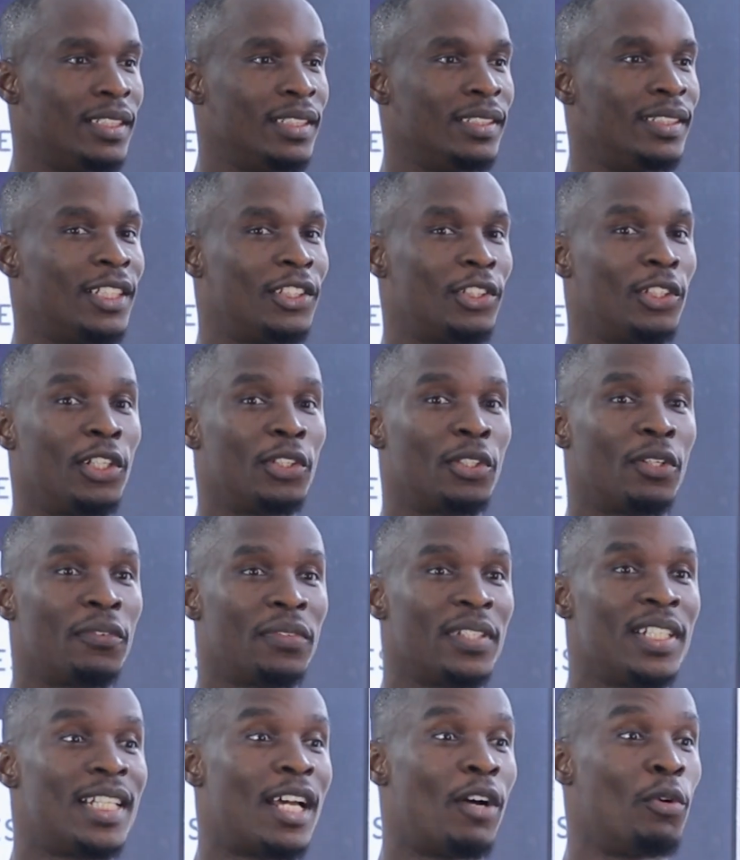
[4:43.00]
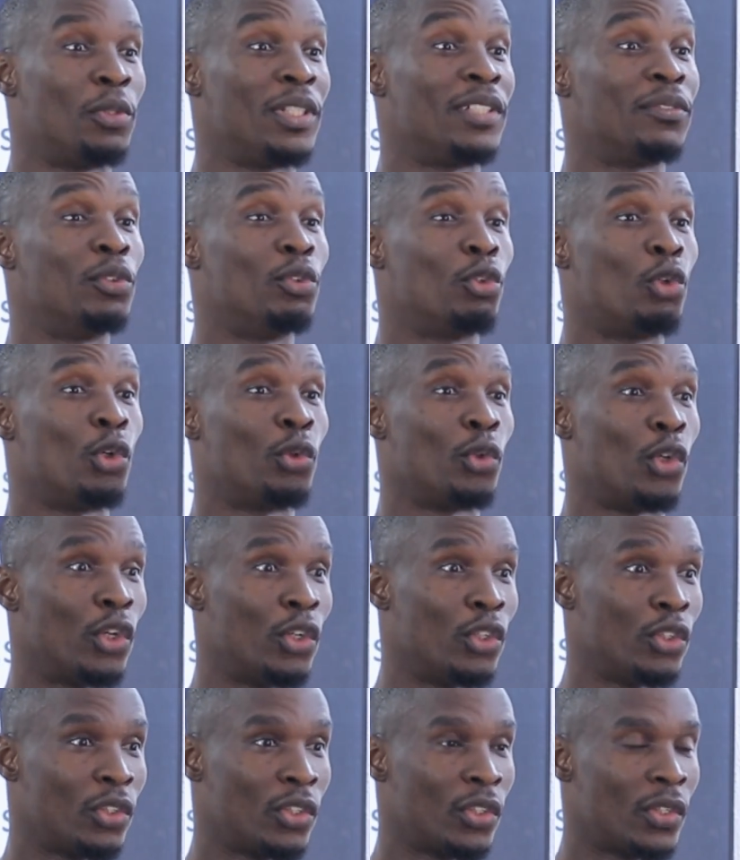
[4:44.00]
there's a lot of things that will even go
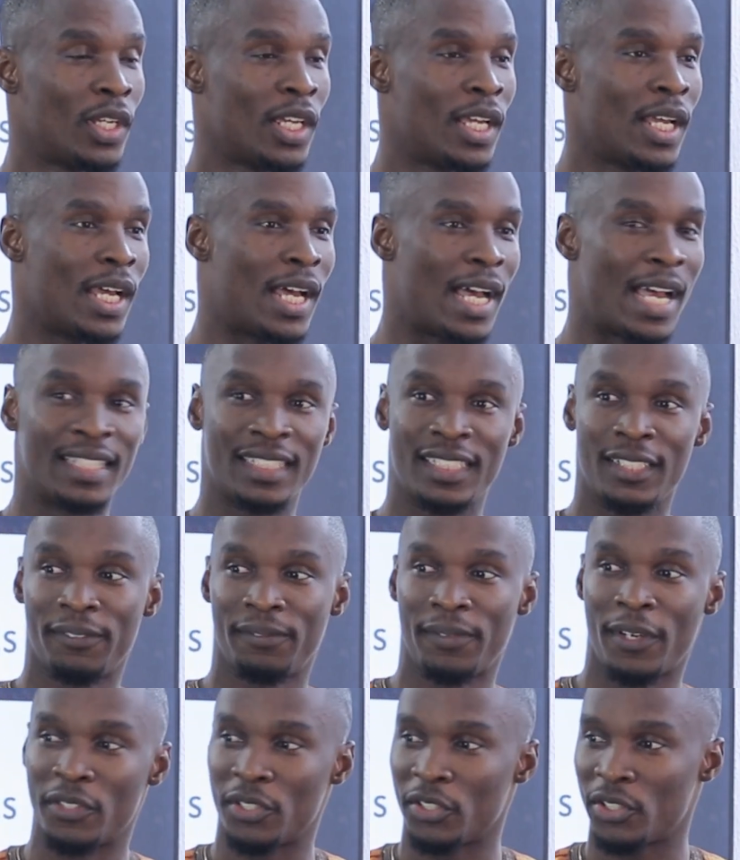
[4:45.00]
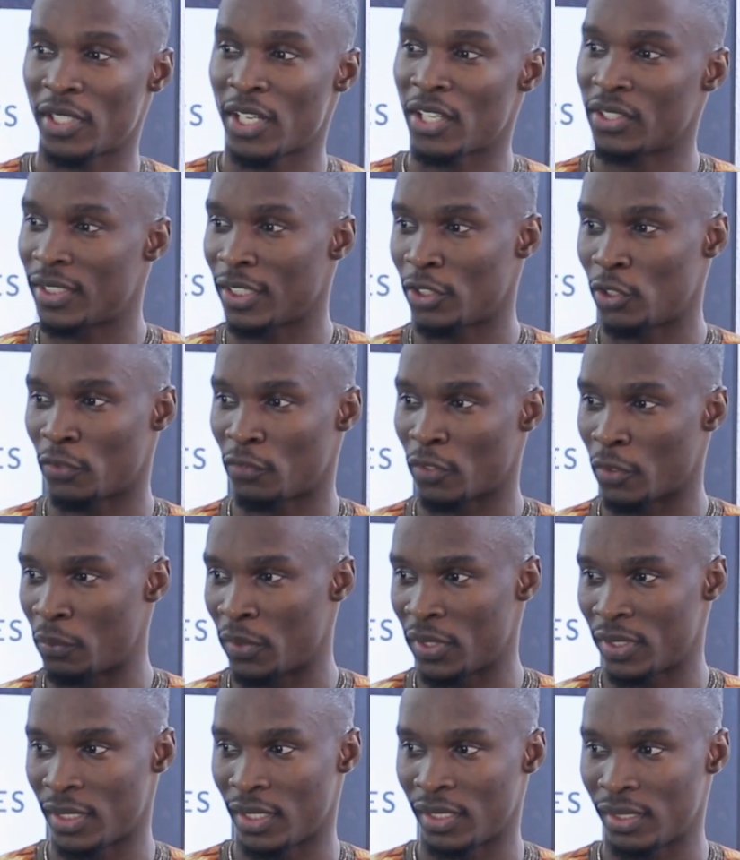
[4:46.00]
wrong at the foundational stage of your
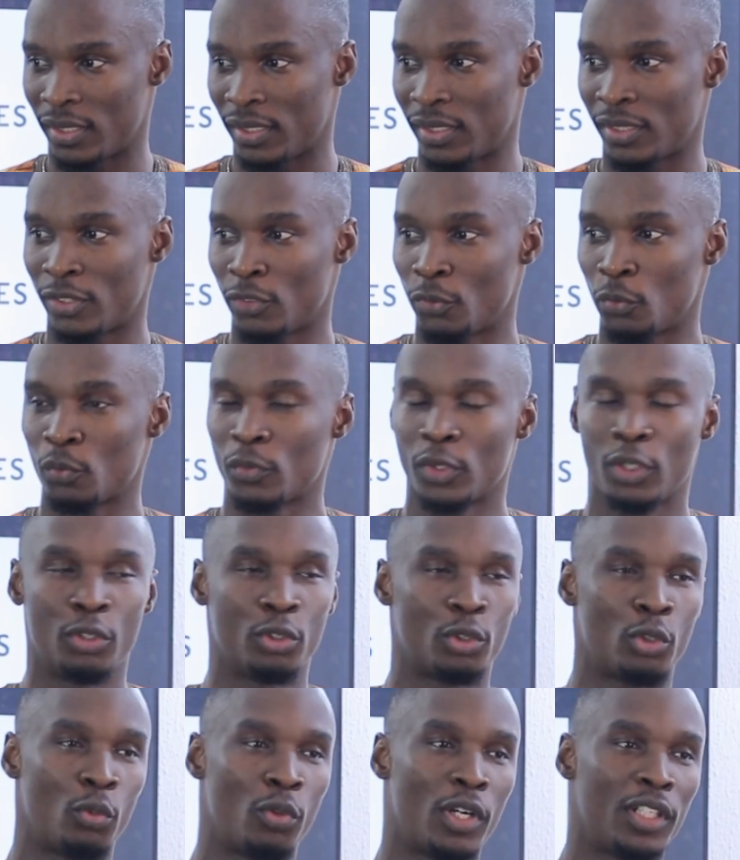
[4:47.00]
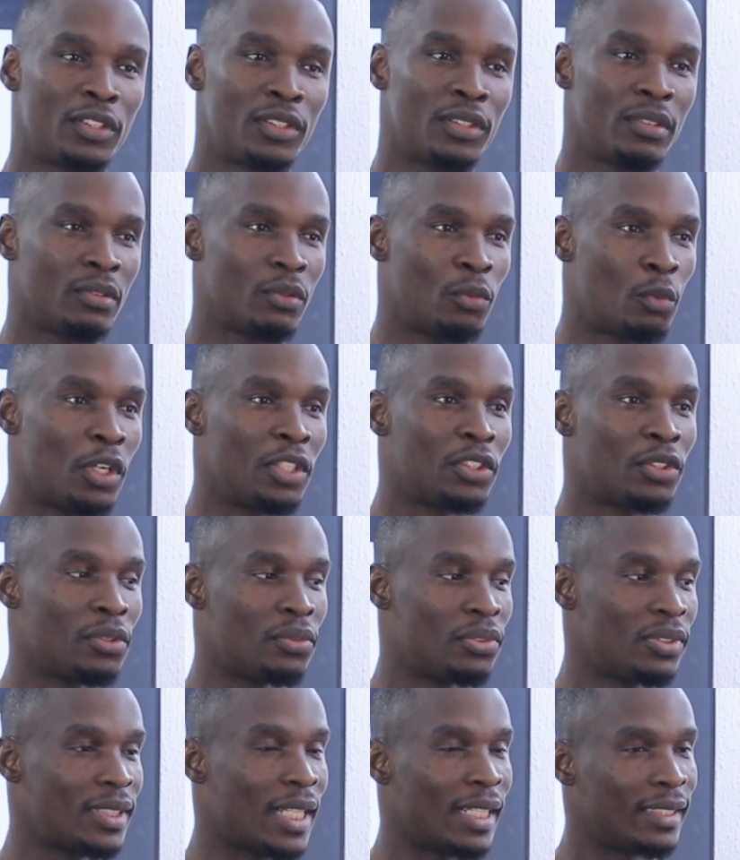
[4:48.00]
business. So once
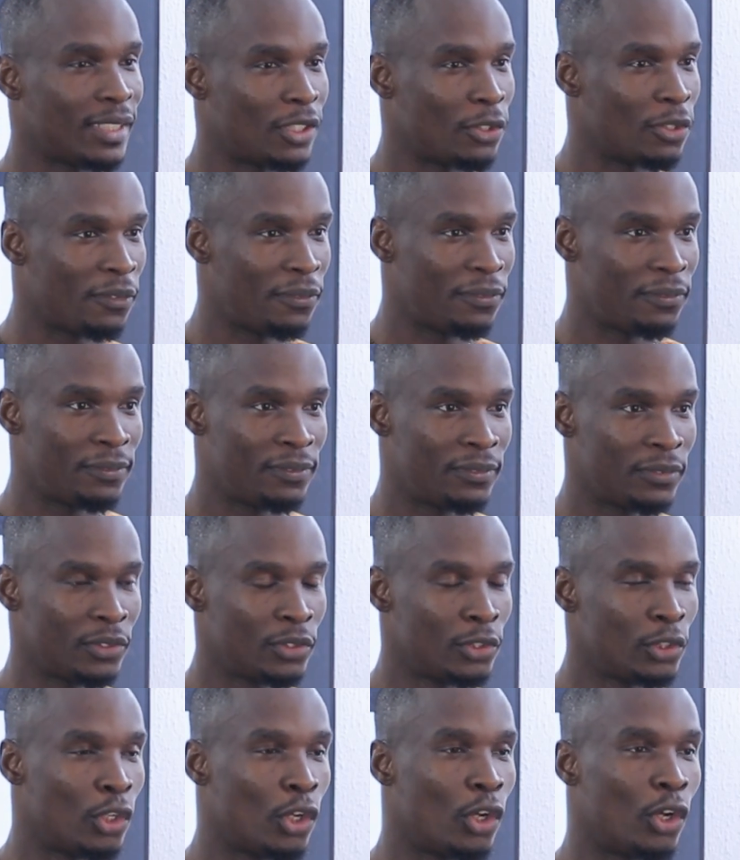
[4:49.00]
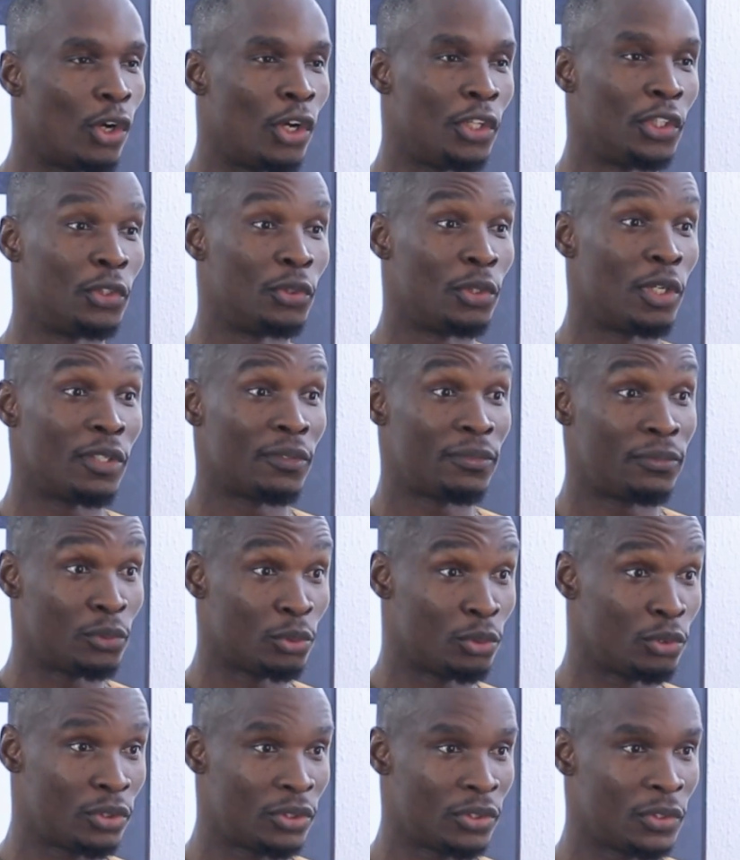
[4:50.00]
you've started off on the wrong
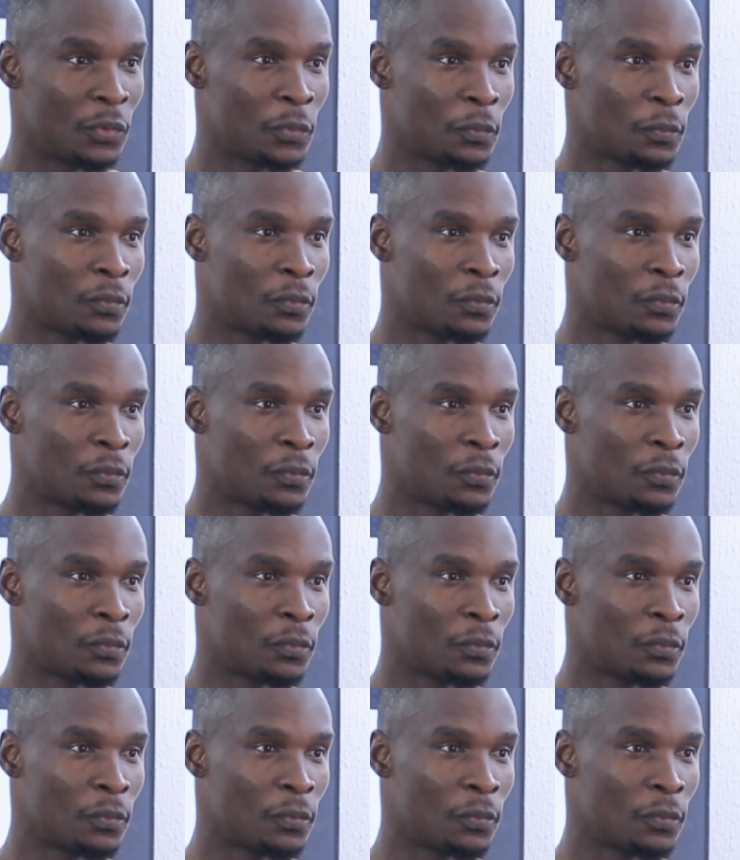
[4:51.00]
foot,